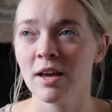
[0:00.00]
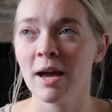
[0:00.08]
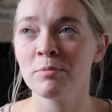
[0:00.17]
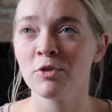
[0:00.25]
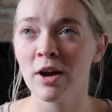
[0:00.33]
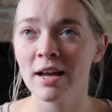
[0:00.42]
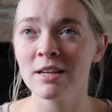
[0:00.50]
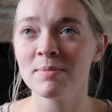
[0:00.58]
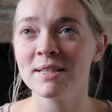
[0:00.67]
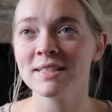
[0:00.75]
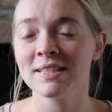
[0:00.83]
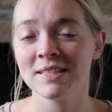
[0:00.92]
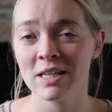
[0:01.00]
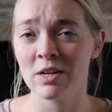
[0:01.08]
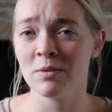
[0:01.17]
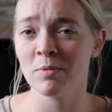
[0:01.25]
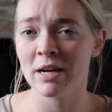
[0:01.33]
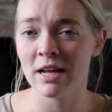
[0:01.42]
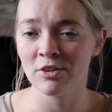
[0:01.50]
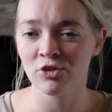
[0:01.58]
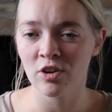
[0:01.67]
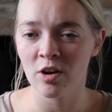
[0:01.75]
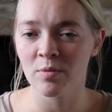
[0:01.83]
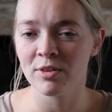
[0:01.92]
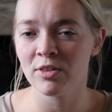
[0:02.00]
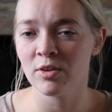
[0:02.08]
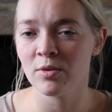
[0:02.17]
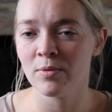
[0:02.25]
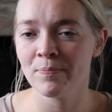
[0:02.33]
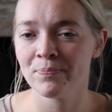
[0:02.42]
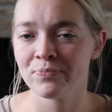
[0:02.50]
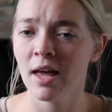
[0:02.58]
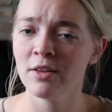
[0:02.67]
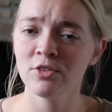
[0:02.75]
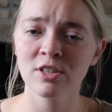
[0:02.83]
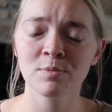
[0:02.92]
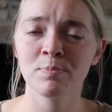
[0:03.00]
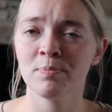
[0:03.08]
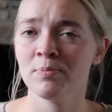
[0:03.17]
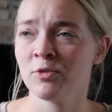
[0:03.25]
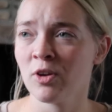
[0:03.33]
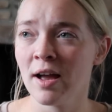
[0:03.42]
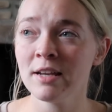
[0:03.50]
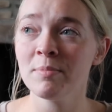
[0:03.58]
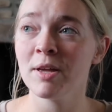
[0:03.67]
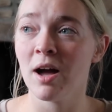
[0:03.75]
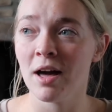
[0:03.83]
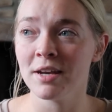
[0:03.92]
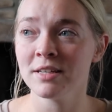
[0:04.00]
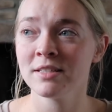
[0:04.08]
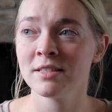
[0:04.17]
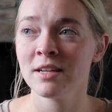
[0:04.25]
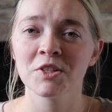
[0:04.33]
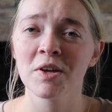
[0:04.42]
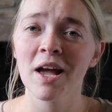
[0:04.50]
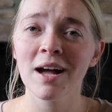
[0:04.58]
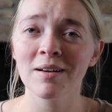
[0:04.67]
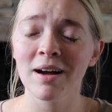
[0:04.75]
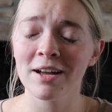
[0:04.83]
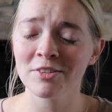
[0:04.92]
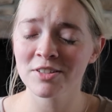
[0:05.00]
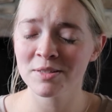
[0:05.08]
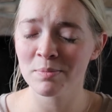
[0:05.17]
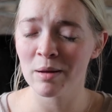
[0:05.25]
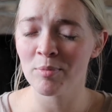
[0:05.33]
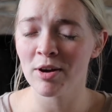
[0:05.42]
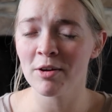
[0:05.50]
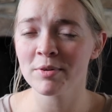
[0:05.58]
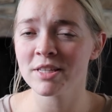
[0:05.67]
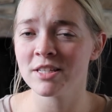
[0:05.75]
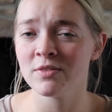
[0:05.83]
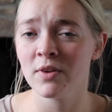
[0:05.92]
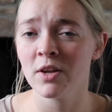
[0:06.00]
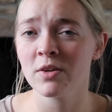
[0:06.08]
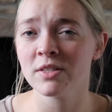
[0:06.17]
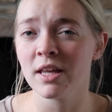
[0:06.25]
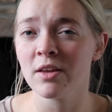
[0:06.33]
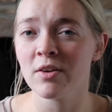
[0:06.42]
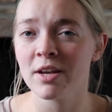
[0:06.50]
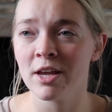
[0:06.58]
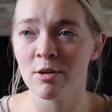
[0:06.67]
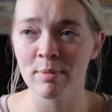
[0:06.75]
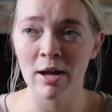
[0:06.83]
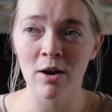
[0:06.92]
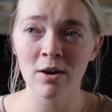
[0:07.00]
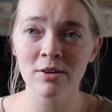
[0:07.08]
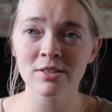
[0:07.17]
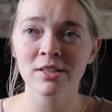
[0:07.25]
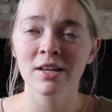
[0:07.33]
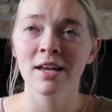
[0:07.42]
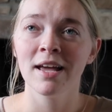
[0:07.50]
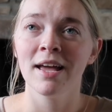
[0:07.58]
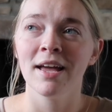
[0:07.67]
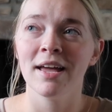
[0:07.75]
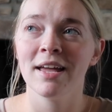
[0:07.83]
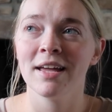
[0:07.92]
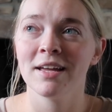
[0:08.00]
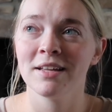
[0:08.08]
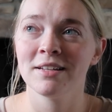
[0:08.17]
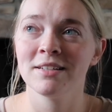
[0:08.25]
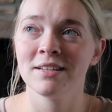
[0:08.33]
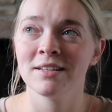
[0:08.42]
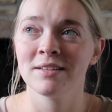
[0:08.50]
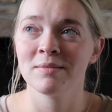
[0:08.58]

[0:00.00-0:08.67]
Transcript: I'm trying to be sincere in what I share with you and just trying to be honest. So yeah, I just, my prayer with this video is that you can hear my heart and